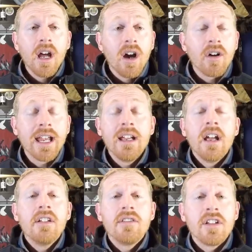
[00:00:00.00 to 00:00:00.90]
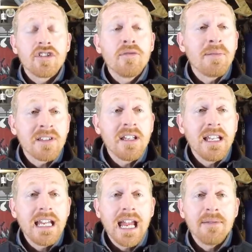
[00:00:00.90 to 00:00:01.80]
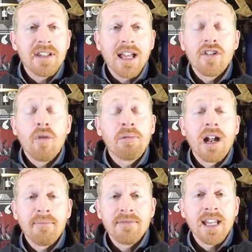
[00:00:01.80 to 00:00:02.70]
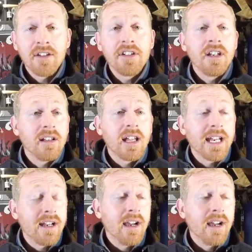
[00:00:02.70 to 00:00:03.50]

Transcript: Okay, the Super CD games had no problem telling you to, like,